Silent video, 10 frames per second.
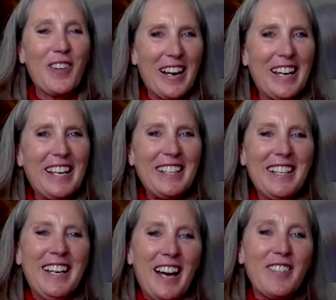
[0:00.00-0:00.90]
right
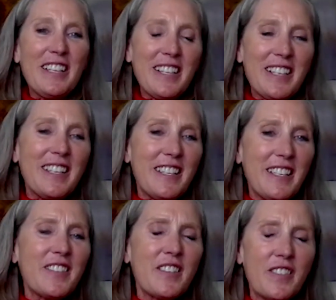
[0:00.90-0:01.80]
i mean it, it
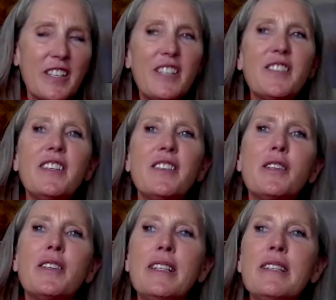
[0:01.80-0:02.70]
is it's easy to
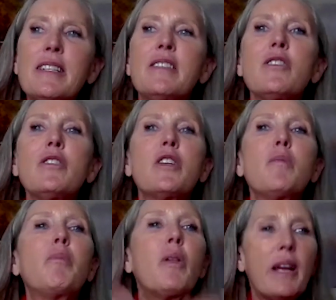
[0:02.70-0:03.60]
it's easier to
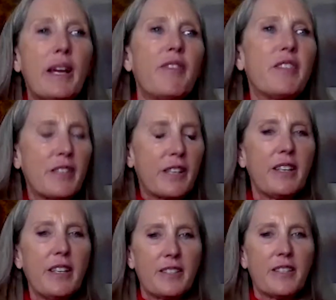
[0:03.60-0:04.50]
complain than to
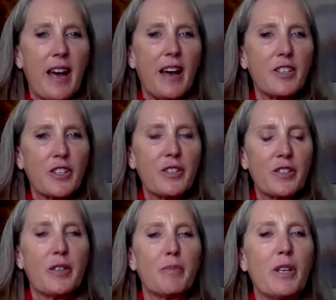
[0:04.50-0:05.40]
get into action
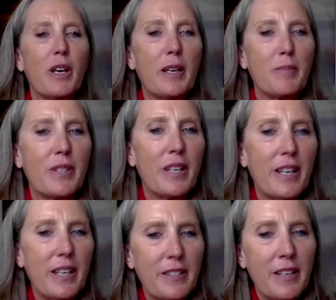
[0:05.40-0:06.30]
sometimes
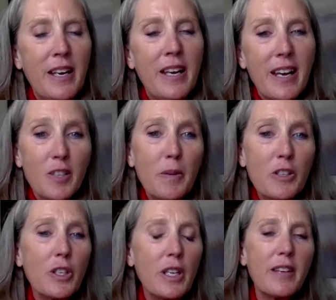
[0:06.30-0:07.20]
and
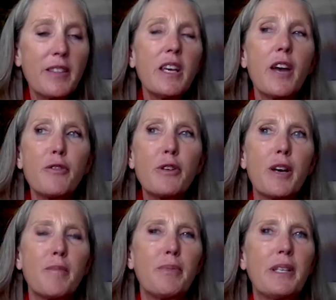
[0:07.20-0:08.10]
especially i think every
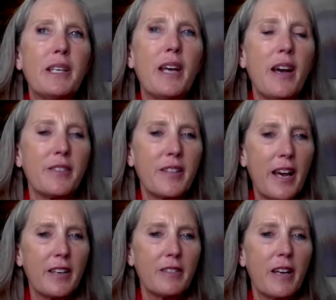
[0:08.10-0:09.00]
company has
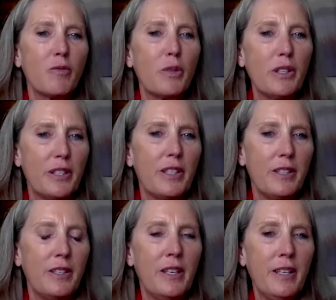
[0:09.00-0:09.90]
that that
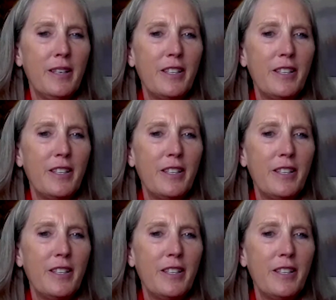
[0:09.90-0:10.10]
really